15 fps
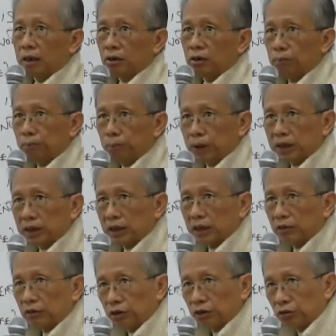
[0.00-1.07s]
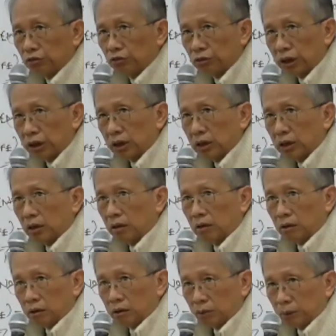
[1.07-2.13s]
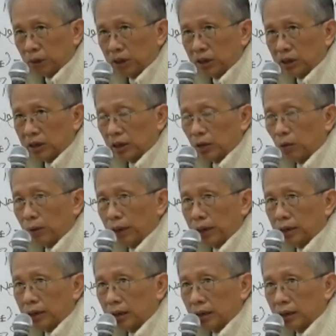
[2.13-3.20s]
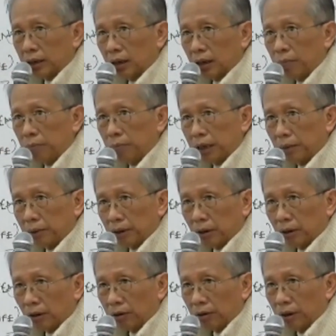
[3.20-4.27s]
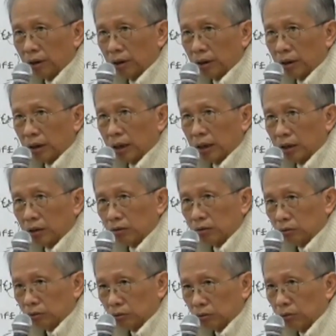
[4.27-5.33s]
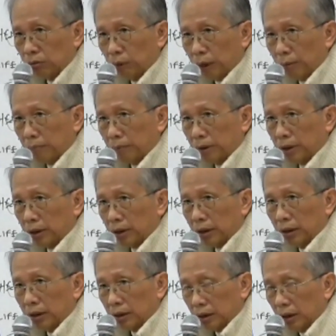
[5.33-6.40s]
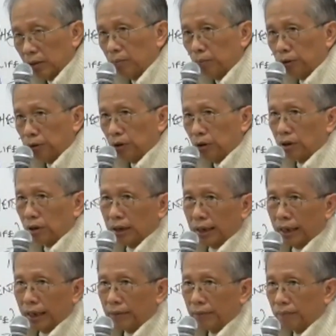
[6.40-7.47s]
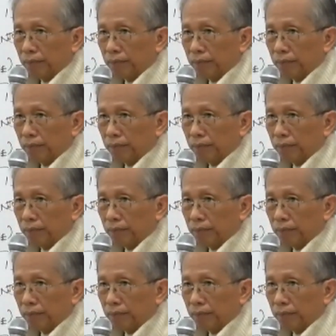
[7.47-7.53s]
You perceive, shrink your spacious awareness and become a thought. Then you, through memory, input your content.